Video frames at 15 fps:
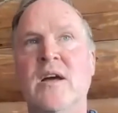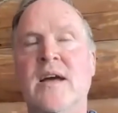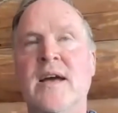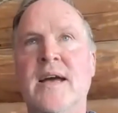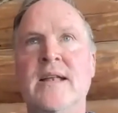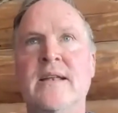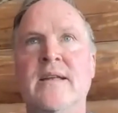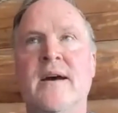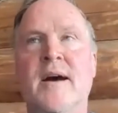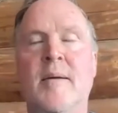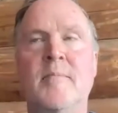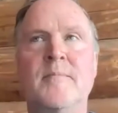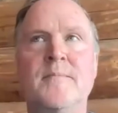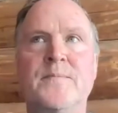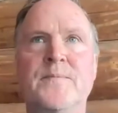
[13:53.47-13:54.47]

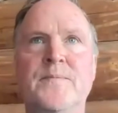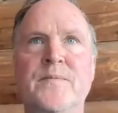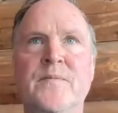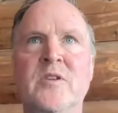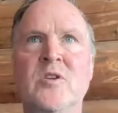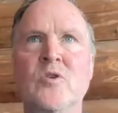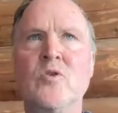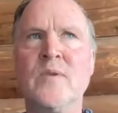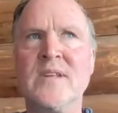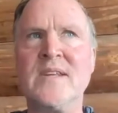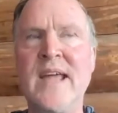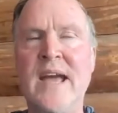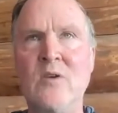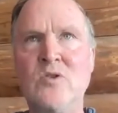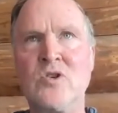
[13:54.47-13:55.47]
And so to
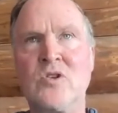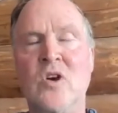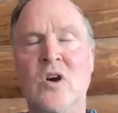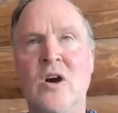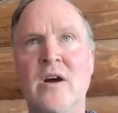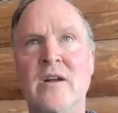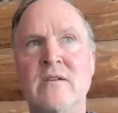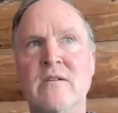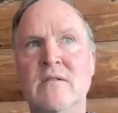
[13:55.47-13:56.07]
encounter God